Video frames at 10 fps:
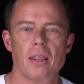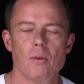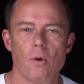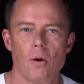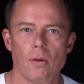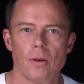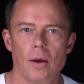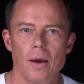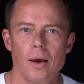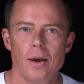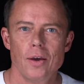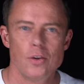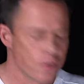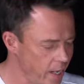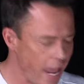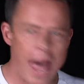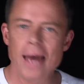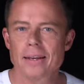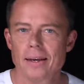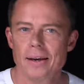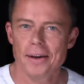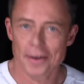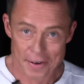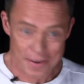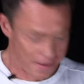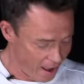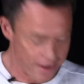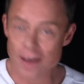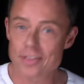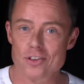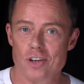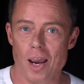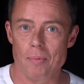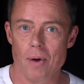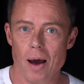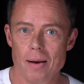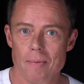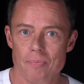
in the world, you can add another shape, right?